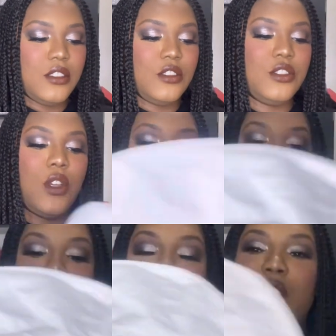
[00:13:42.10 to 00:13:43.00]
so
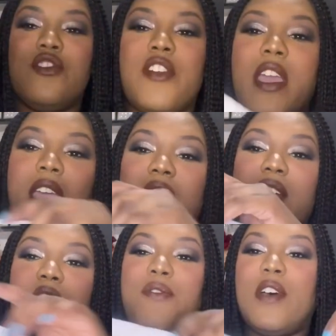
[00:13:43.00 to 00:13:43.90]
jumping straight in
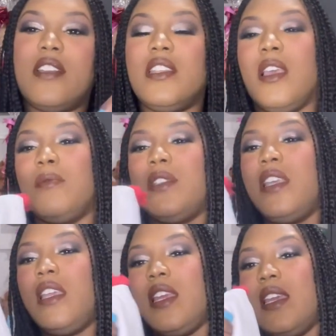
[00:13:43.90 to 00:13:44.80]
the first thing i'm seeing